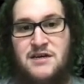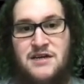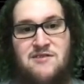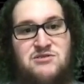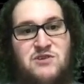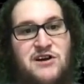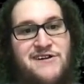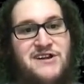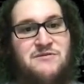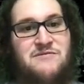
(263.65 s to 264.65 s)
And I was
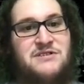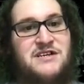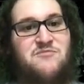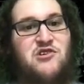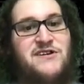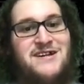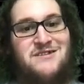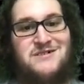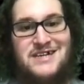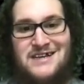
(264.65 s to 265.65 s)
watching it when it was like approaching it.
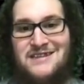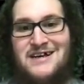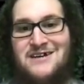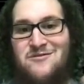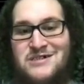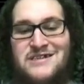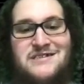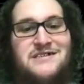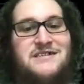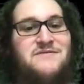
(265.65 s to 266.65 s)
There was like a lot of
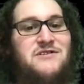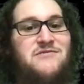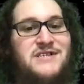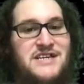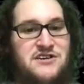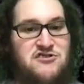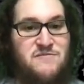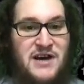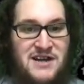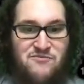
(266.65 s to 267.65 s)
resistance, even though there was like huge
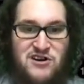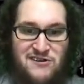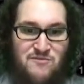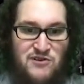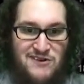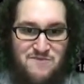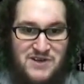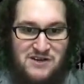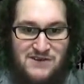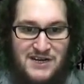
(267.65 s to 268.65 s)
buying pressure pushing
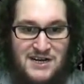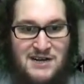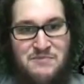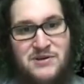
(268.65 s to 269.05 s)
Bitcoin up.